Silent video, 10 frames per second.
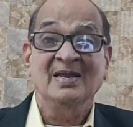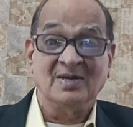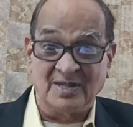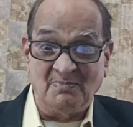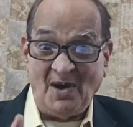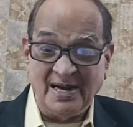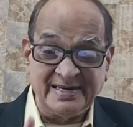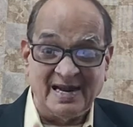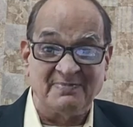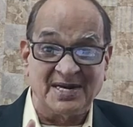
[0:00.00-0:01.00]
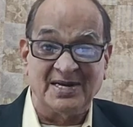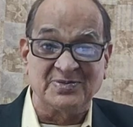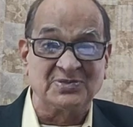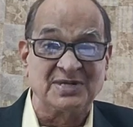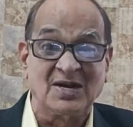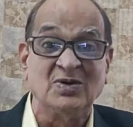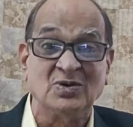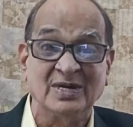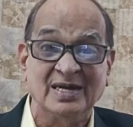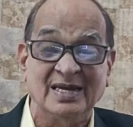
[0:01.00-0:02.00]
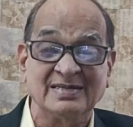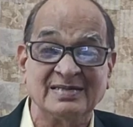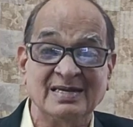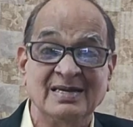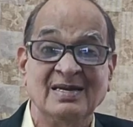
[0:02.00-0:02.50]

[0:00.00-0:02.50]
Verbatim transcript: Now the point I am trying to tell you is,